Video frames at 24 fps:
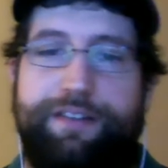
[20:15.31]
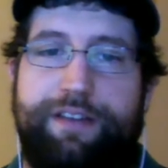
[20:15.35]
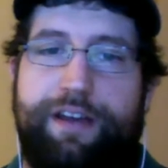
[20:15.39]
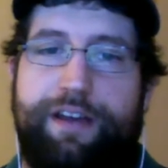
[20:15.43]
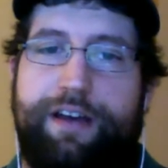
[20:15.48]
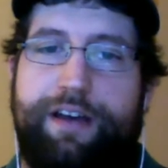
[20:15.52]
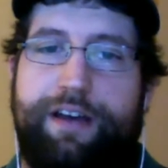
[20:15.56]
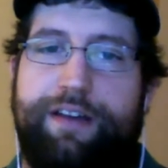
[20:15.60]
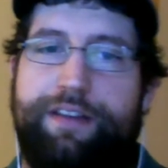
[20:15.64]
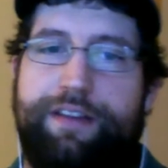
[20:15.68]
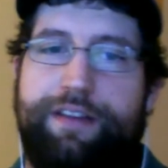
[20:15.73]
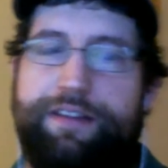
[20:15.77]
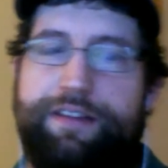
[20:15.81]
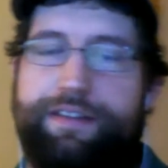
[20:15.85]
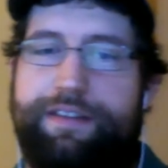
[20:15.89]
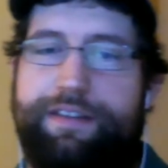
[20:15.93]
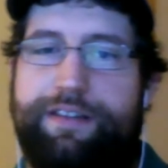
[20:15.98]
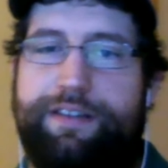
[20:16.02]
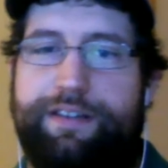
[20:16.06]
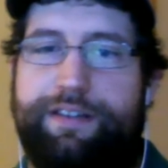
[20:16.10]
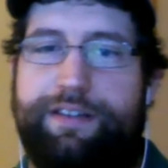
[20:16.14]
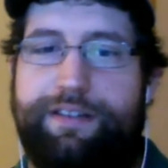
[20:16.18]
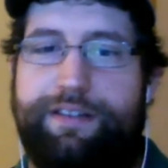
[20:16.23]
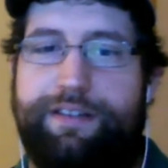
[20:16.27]

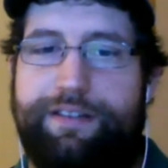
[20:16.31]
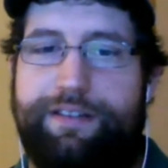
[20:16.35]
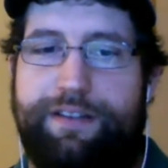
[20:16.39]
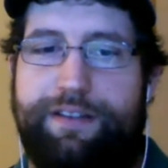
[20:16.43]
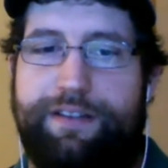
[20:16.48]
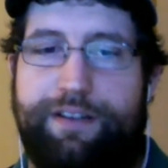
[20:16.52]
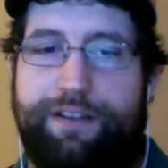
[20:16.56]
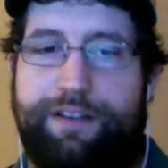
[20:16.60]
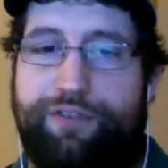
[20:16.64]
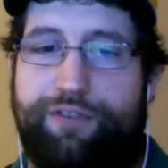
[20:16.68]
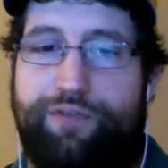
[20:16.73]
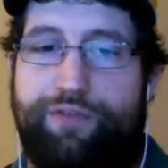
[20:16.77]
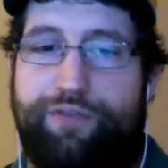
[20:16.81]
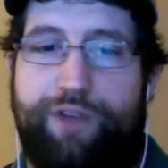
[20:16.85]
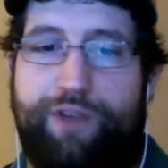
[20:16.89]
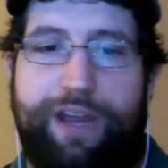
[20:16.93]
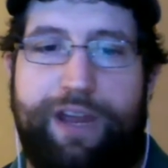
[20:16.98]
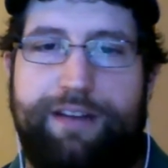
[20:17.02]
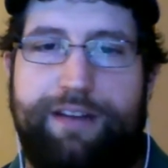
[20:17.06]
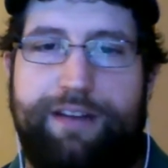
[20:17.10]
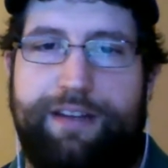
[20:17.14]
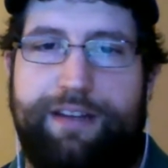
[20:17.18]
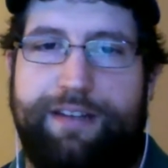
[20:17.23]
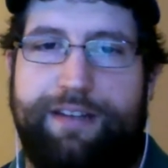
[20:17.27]
the
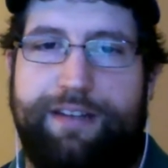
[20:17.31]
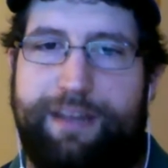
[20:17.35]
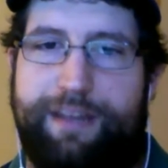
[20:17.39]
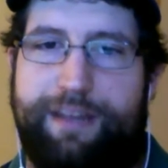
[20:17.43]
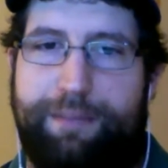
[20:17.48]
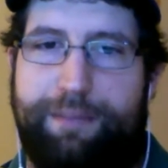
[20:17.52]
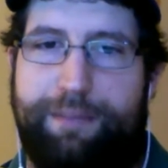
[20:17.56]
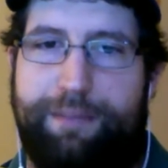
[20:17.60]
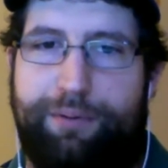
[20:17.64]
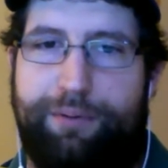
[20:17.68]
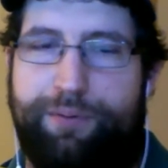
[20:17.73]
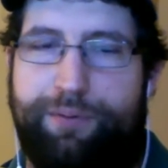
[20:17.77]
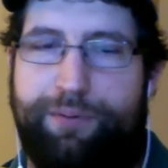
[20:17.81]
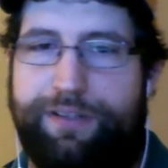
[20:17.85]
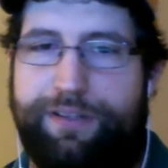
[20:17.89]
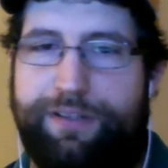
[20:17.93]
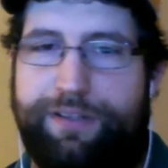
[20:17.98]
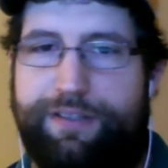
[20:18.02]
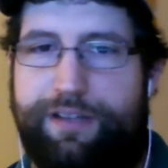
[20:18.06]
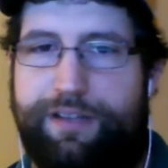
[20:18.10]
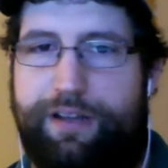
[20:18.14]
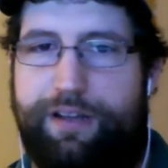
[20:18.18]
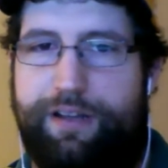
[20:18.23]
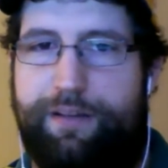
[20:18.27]
great example
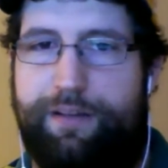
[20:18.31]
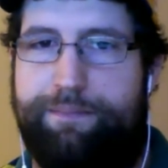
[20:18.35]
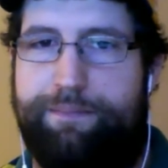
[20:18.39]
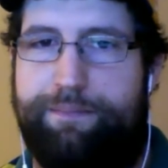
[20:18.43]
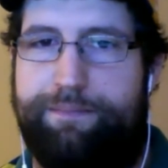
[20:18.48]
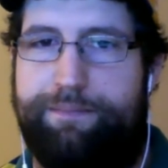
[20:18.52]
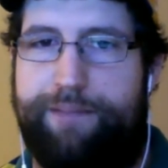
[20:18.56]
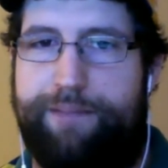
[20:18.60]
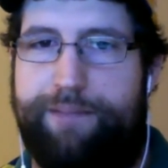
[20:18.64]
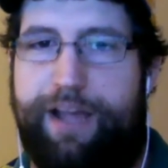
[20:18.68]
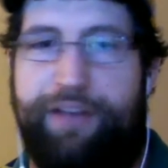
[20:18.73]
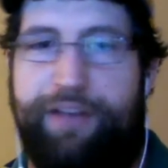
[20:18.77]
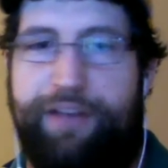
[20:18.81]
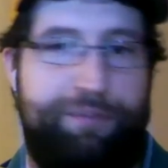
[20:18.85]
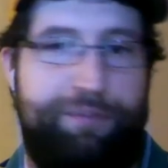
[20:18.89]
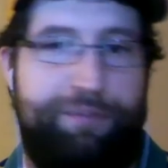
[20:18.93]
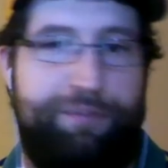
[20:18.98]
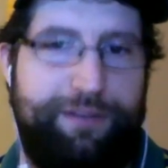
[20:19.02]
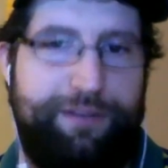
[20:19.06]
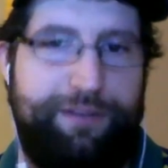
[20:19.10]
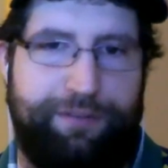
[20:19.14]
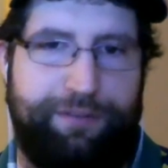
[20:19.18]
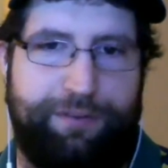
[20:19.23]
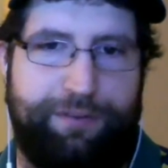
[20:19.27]
was Al
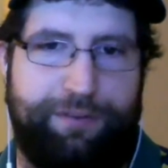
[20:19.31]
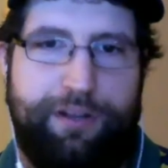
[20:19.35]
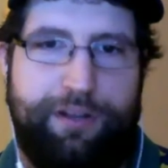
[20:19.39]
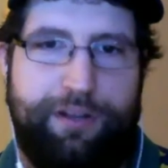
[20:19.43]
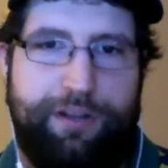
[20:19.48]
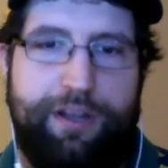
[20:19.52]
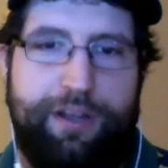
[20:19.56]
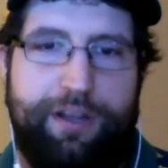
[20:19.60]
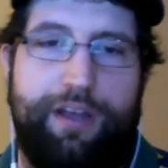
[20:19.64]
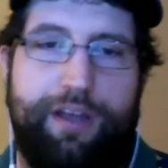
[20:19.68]
Smizzle,